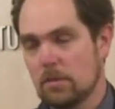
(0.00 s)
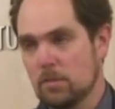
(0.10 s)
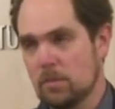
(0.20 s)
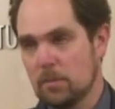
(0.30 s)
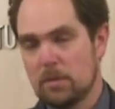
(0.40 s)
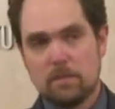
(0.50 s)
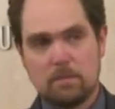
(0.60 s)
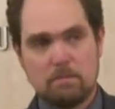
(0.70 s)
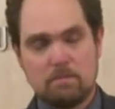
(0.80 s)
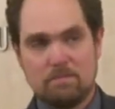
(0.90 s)
There's probably
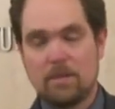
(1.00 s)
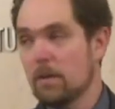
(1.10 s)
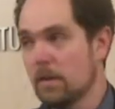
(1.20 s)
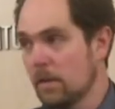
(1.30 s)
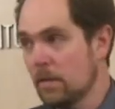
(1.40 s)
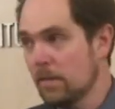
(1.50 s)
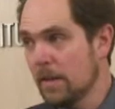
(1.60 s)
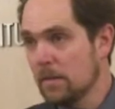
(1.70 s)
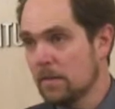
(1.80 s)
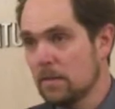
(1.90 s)
very little of
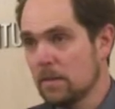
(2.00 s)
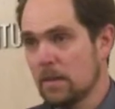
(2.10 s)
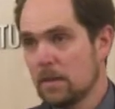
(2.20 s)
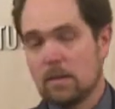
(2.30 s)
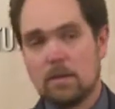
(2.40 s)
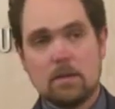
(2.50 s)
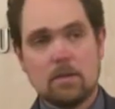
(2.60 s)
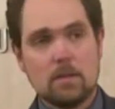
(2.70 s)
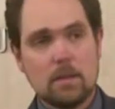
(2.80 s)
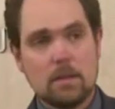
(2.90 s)
that
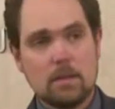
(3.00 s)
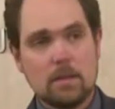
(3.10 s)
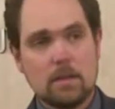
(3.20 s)
today.